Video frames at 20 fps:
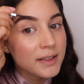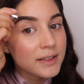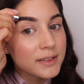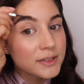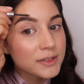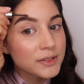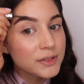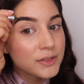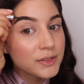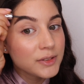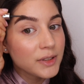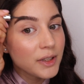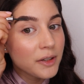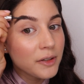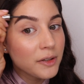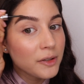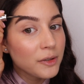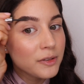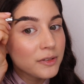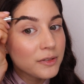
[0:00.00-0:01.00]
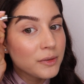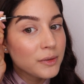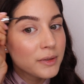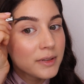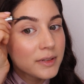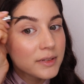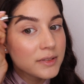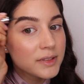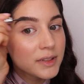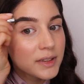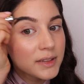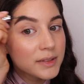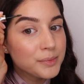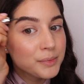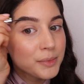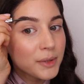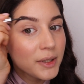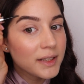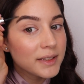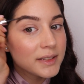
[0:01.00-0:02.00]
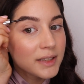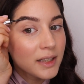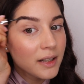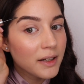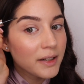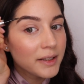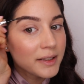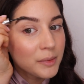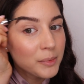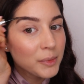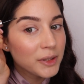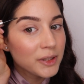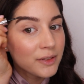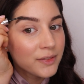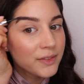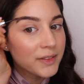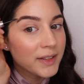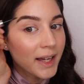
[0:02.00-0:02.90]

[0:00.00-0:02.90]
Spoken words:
So just put a tiny bit of